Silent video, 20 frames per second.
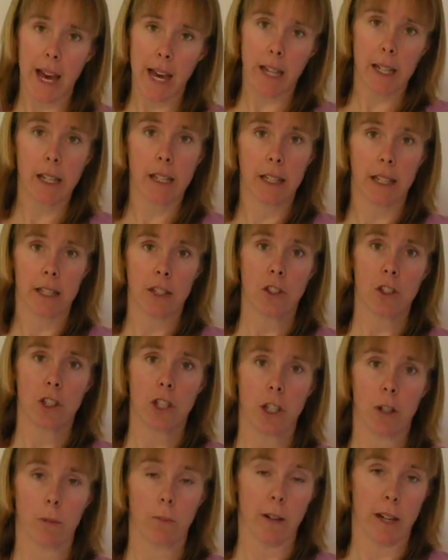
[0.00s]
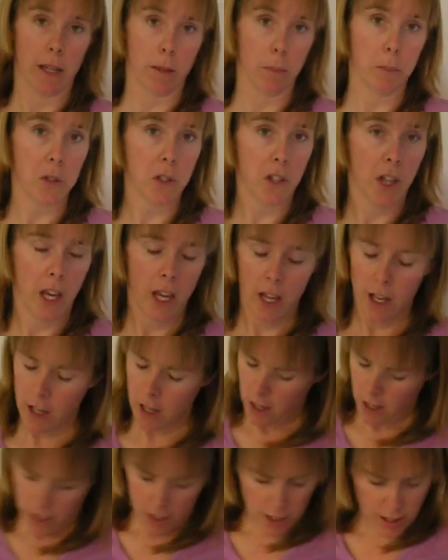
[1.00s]
back against your ribs.
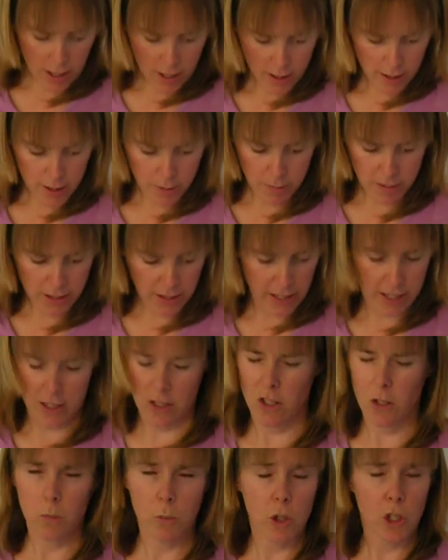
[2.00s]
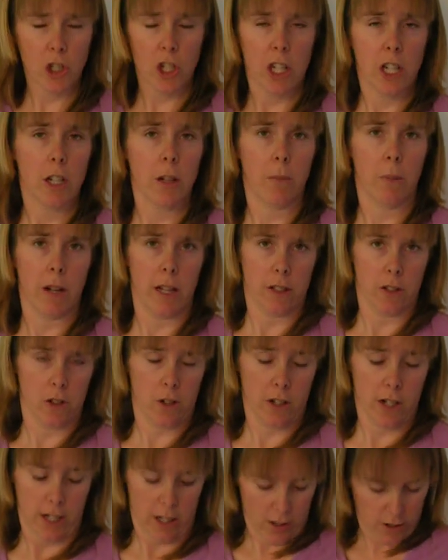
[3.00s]
You're not going to be like smushing your
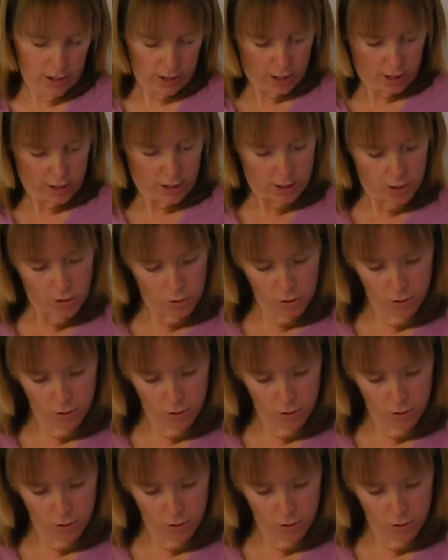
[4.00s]
breast or anything. You're going to